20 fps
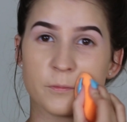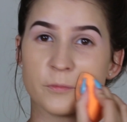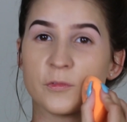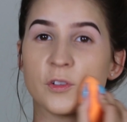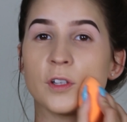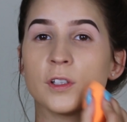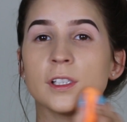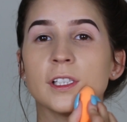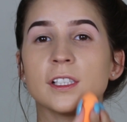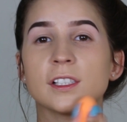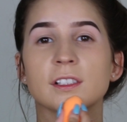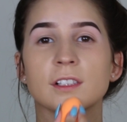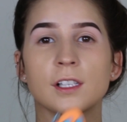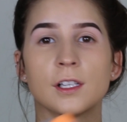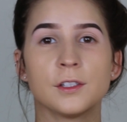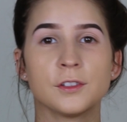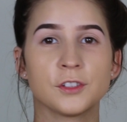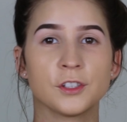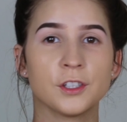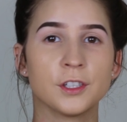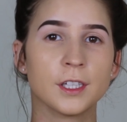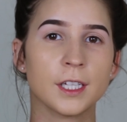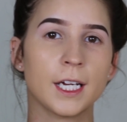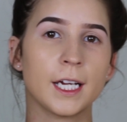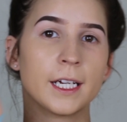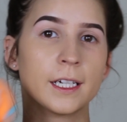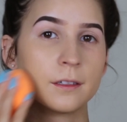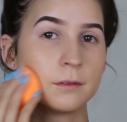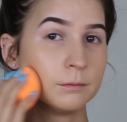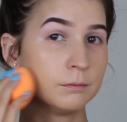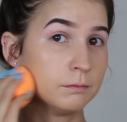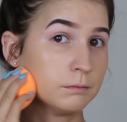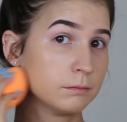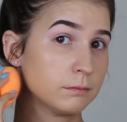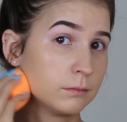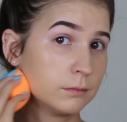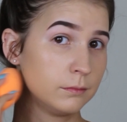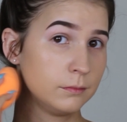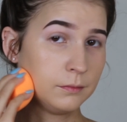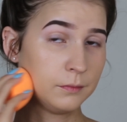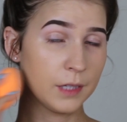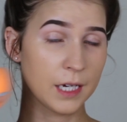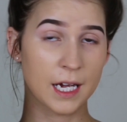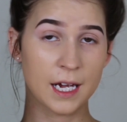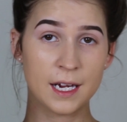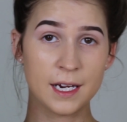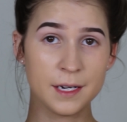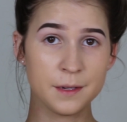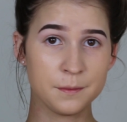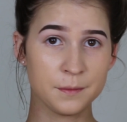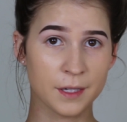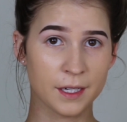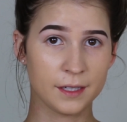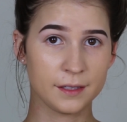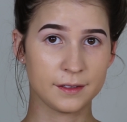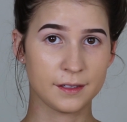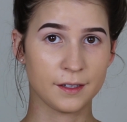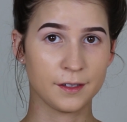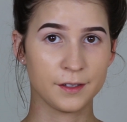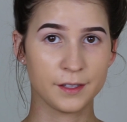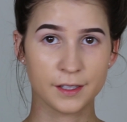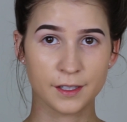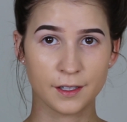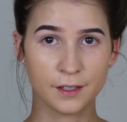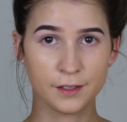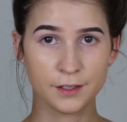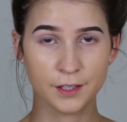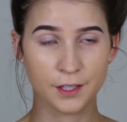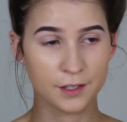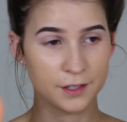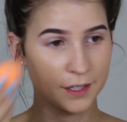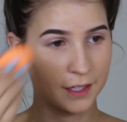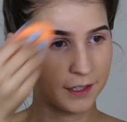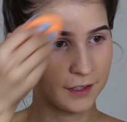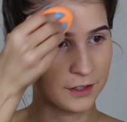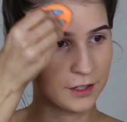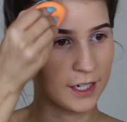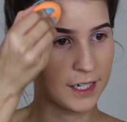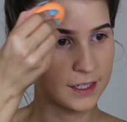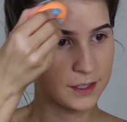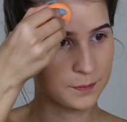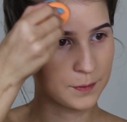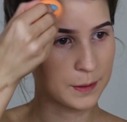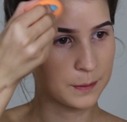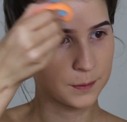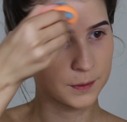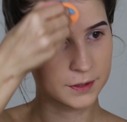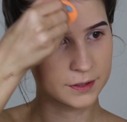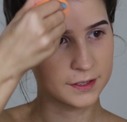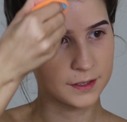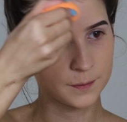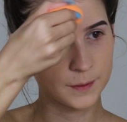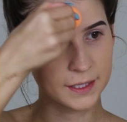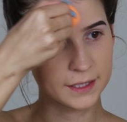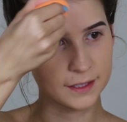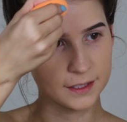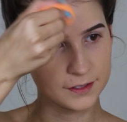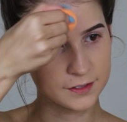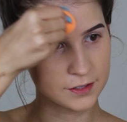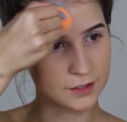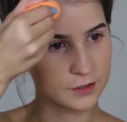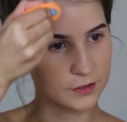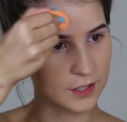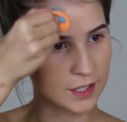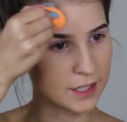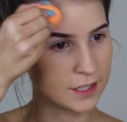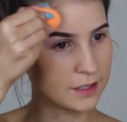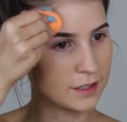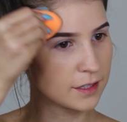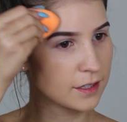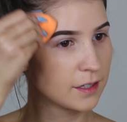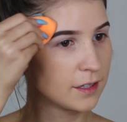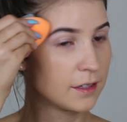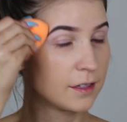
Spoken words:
Full disclosure, like, I am not telling all y'all underage people to make this a trend.